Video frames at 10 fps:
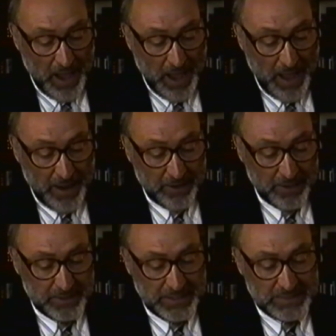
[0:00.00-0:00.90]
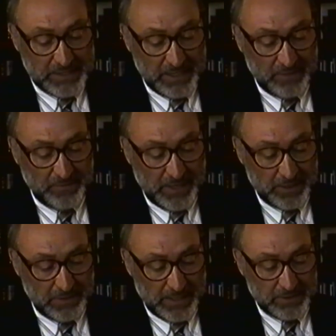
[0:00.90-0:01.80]
I heard a second
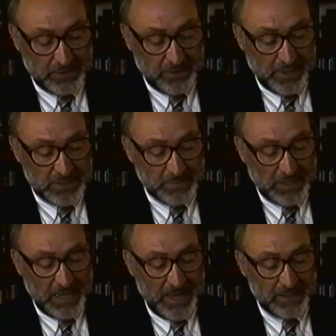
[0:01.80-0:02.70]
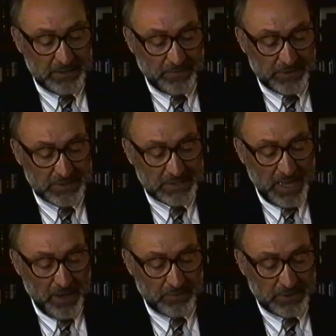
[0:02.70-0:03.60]
firecracker noise, but it had a different
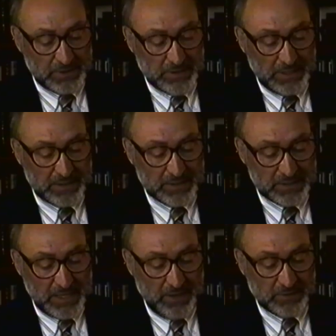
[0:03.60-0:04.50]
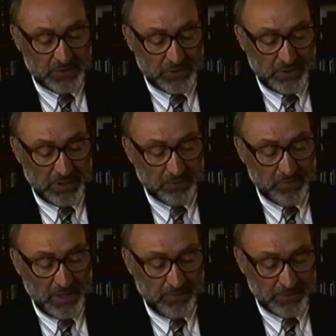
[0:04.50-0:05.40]
sound, like the sound of shooting a
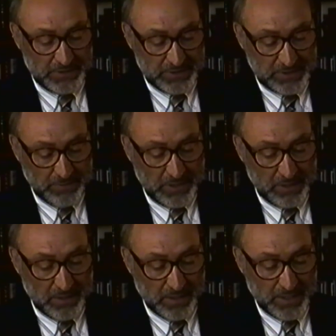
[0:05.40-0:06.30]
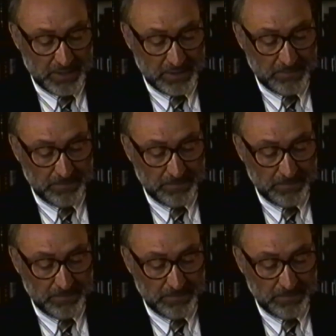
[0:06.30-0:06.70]
revolver into something hard.